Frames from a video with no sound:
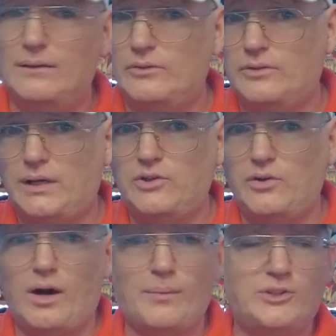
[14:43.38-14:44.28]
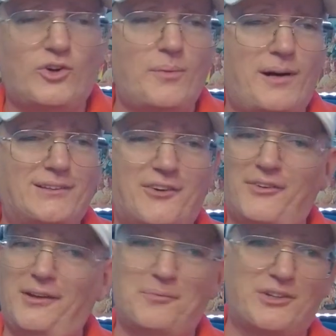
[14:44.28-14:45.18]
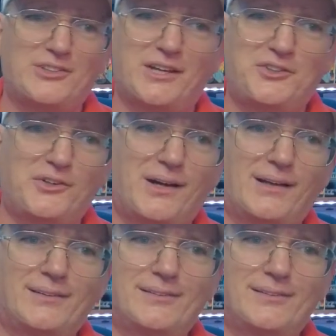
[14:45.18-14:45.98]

Stay tuned to RB's Toy Box. I really appreciate you guys.